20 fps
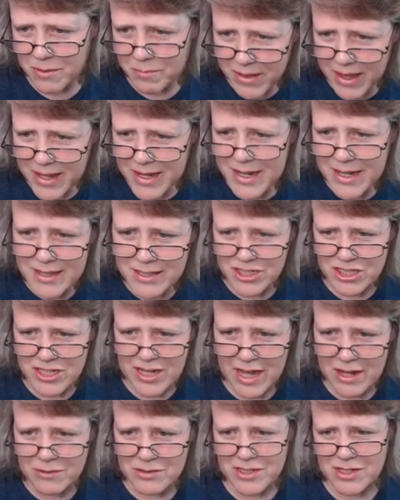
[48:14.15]
Blending the
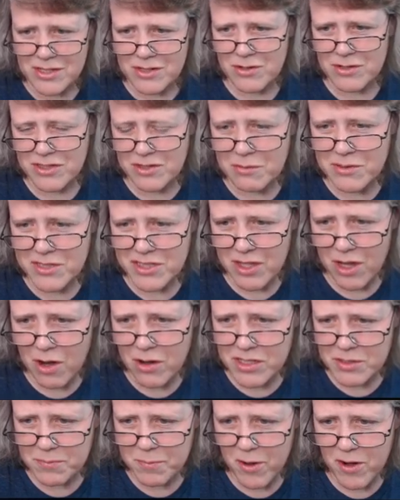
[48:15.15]
shadows in is always the
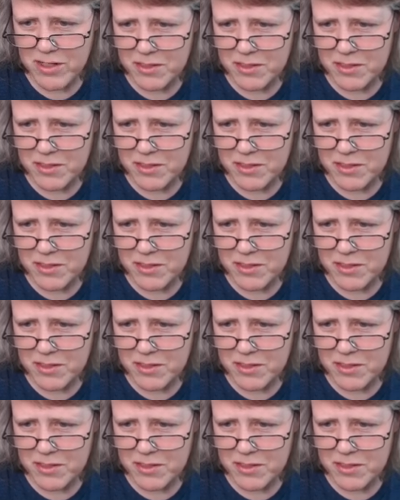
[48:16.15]
hardest part,